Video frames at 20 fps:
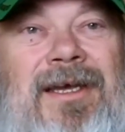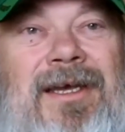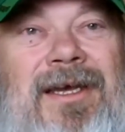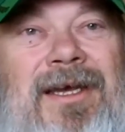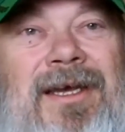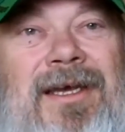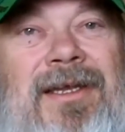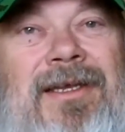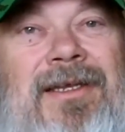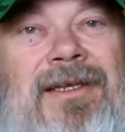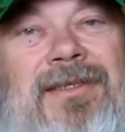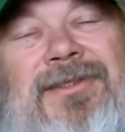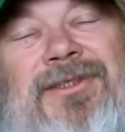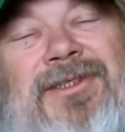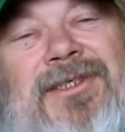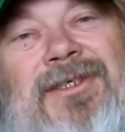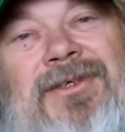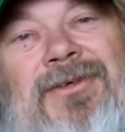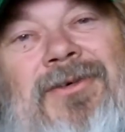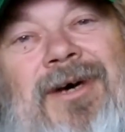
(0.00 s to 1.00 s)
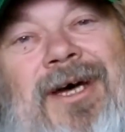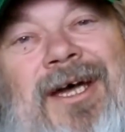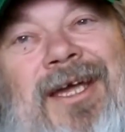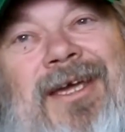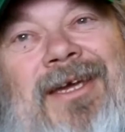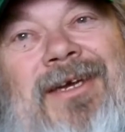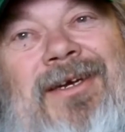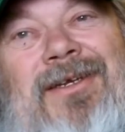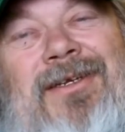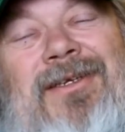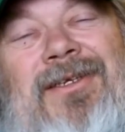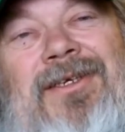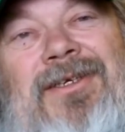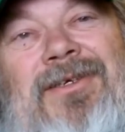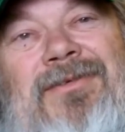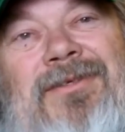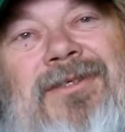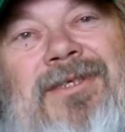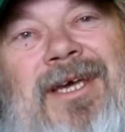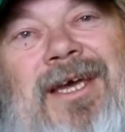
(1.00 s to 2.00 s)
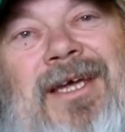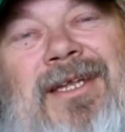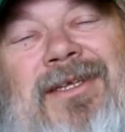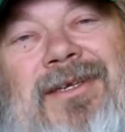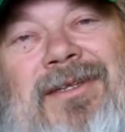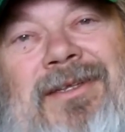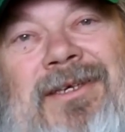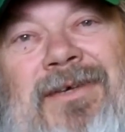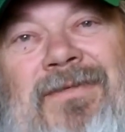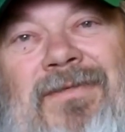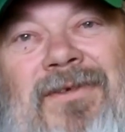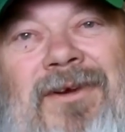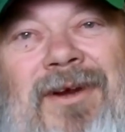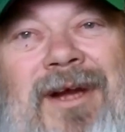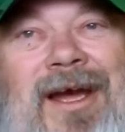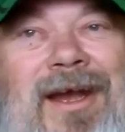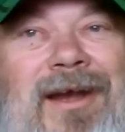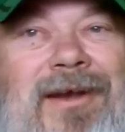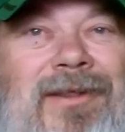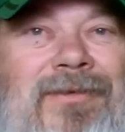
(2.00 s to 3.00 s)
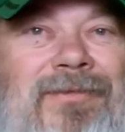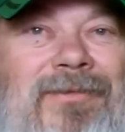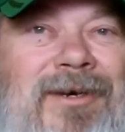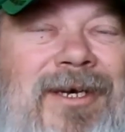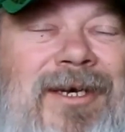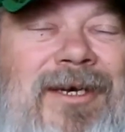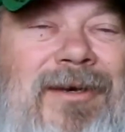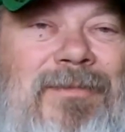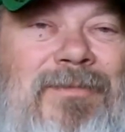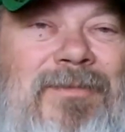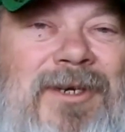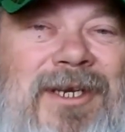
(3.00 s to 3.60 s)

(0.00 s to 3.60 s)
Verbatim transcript: and so I couldn't use that to lift her out of the well.